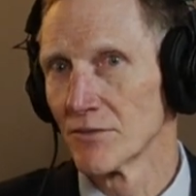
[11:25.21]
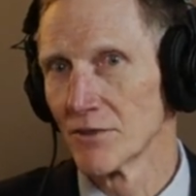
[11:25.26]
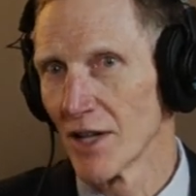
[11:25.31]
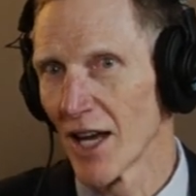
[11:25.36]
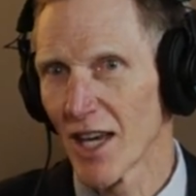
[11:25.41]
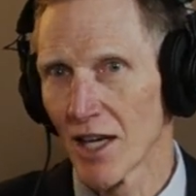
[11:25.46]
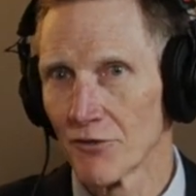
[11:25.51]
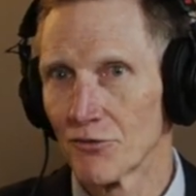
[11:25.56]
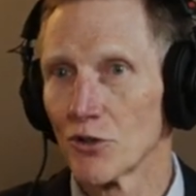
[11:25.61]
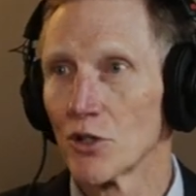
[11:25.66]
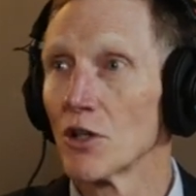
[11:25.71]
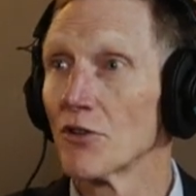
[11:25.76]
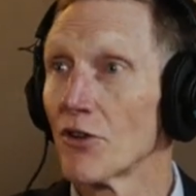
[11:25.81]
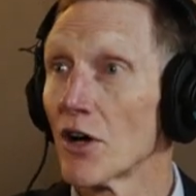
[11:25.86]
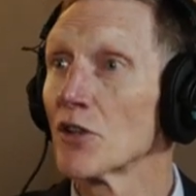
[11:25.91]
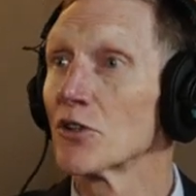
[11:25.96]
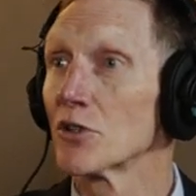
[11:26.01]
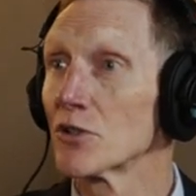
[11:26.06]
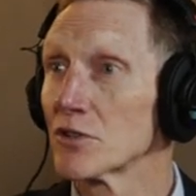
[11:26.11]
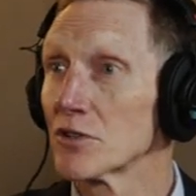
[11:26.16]
a handful of
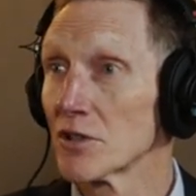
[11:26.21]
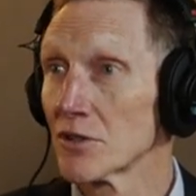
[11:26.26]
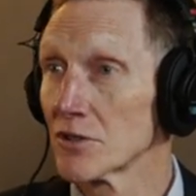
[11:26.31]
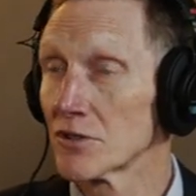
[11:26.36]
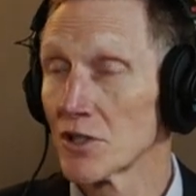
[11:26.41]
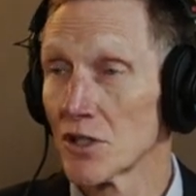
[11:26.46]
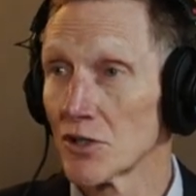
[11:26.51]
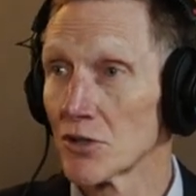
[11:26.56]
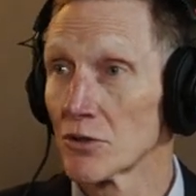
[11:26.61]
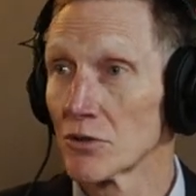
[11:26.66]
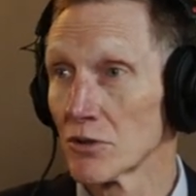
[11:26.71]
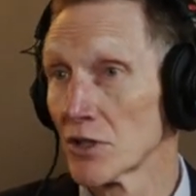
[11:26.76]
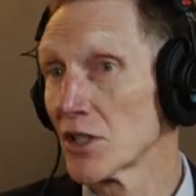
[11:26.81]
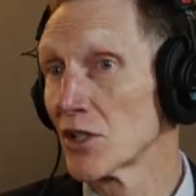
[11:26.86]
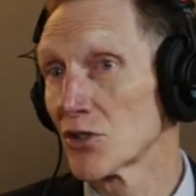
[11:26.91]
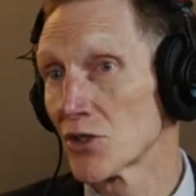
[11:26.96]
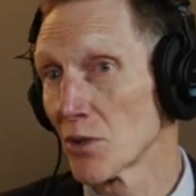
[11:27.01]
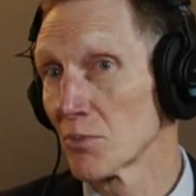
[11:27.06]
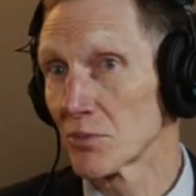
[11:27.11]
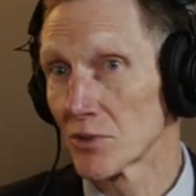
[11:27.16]
others in the senior
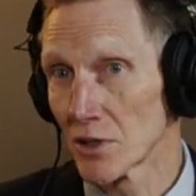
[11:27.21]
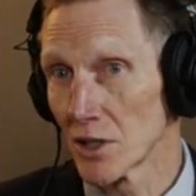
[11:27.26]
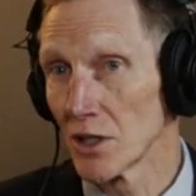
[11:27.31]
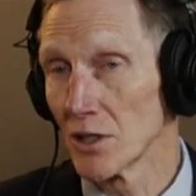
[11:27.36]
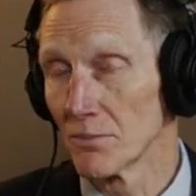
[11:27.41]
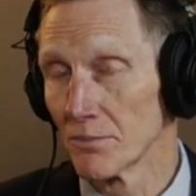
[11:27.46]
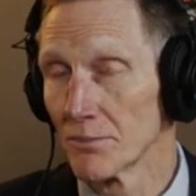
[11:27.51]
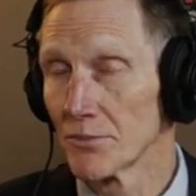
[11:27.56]
leadership team.